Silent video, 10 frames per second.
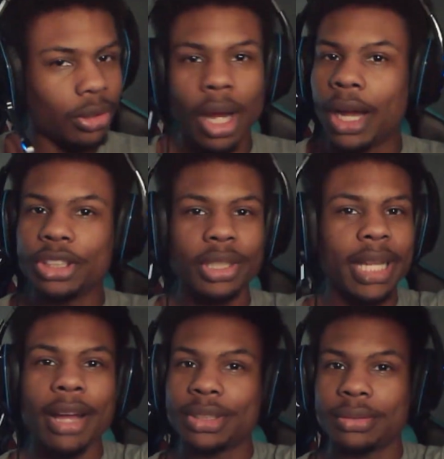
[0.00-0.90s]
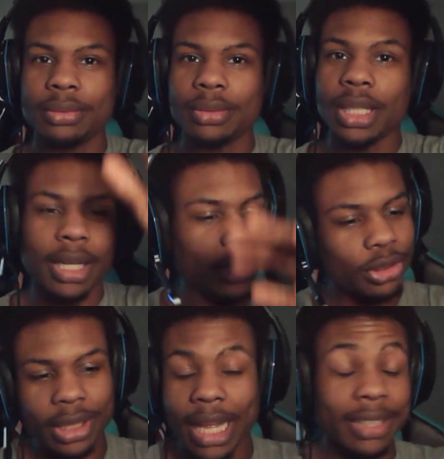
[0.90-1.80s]
a hundred thousand, a
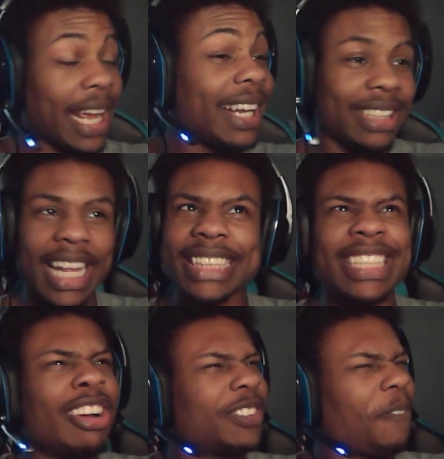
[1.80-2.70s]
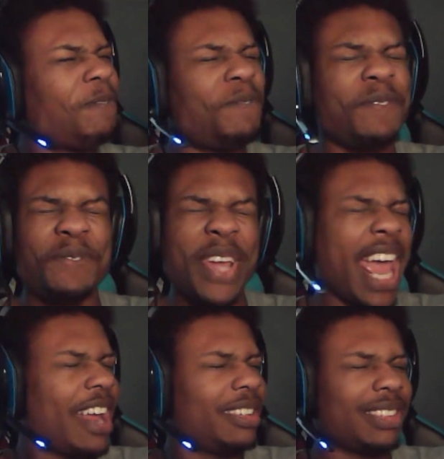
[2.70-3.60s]
hundred thousand. That that sounds
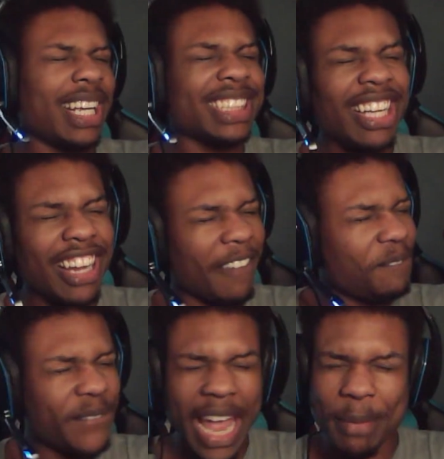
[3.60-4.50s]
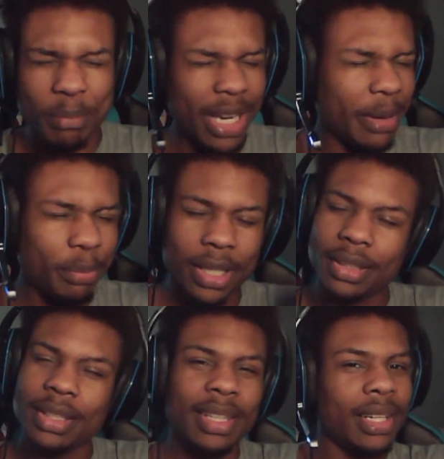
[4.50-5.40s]
fat. That sounds like a fat minute,
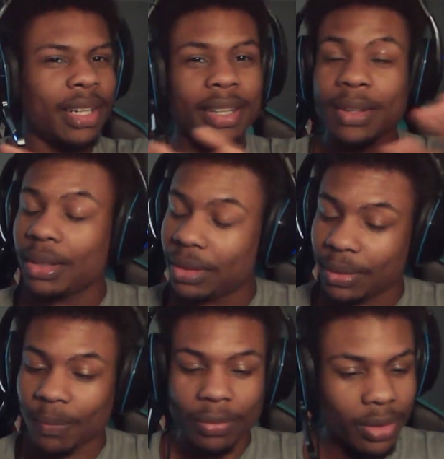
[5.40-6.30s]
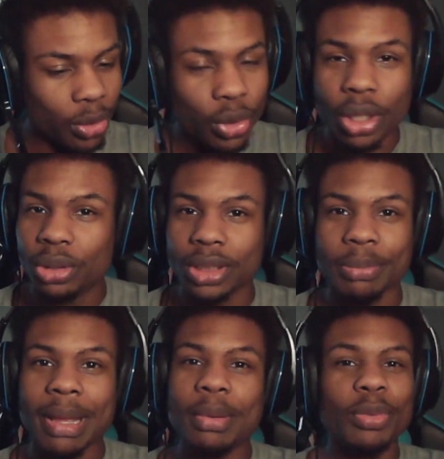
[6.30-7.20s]
but who knows?
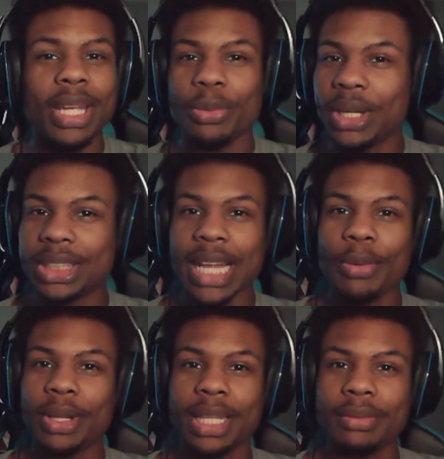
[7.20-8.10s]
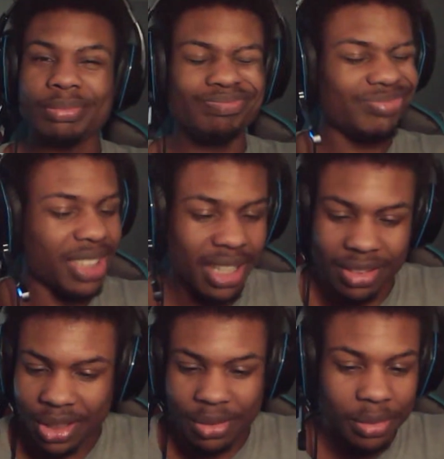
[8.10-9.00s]
Maybe we can reach that within I
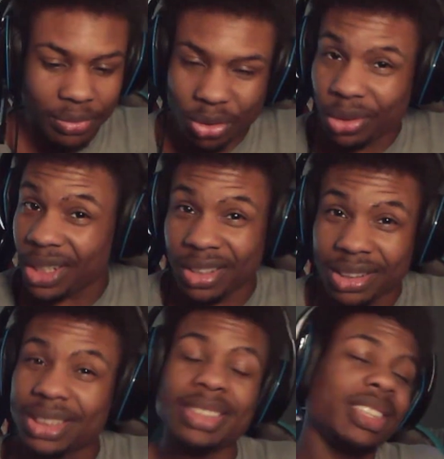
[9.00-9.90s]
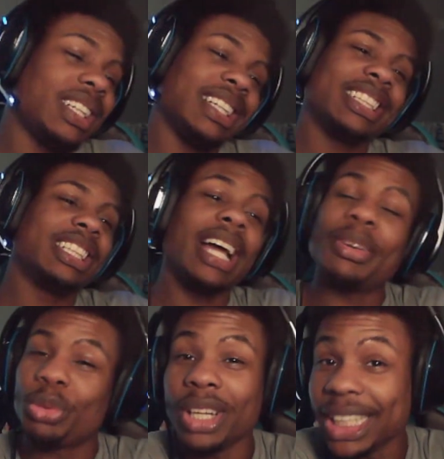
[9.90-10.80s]
don't know four years, yeah, uh,
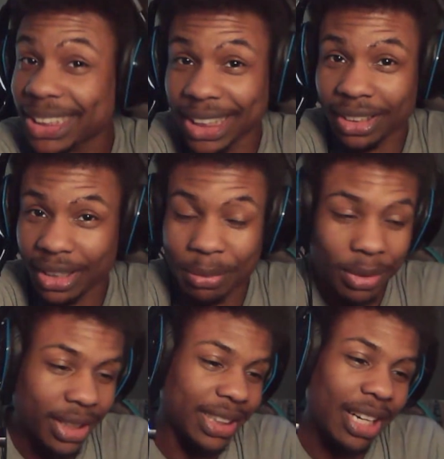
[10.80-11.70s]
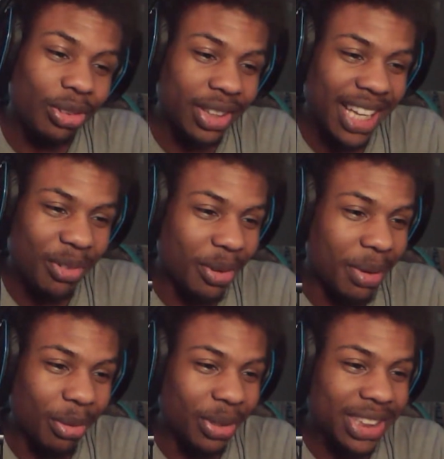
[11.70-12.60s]
realistically, because I don't think we'll
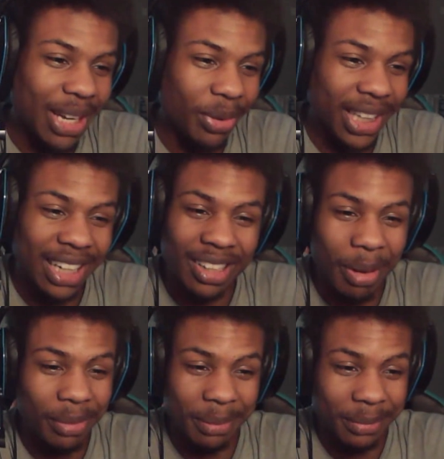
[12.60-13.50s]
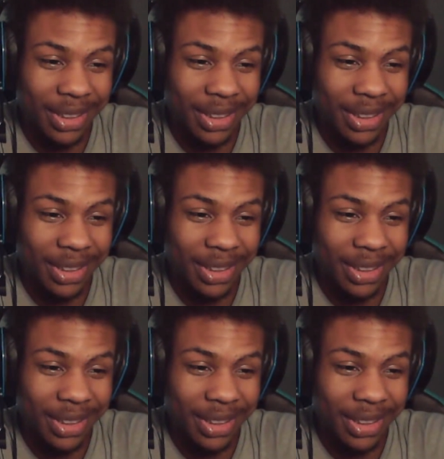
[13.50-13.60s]
be able to reach that within a couple of